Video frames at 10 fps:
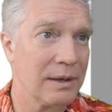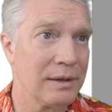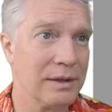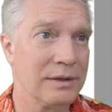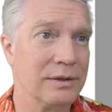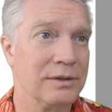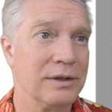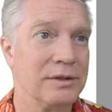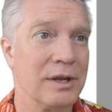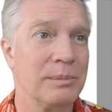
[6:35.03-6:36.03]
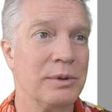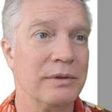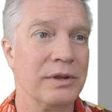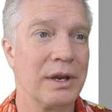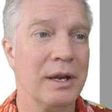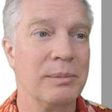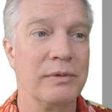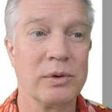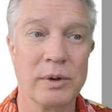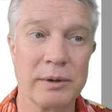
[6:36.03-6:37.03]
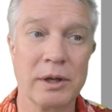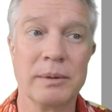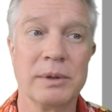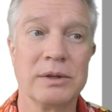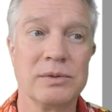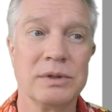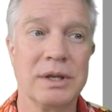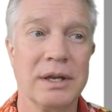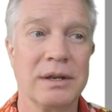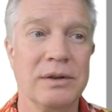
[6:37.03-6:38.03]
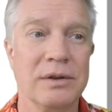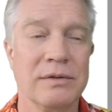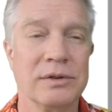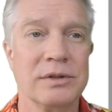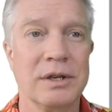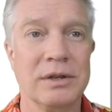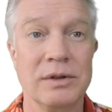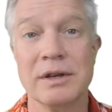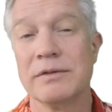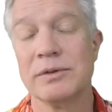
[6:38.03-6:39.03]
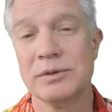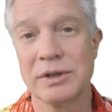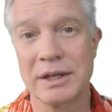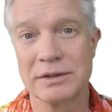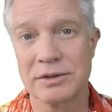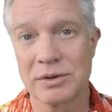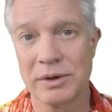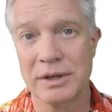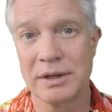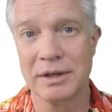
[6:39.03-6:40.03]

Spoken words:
This is an example of the type of curriculum that you would take at a university to get a food science degree.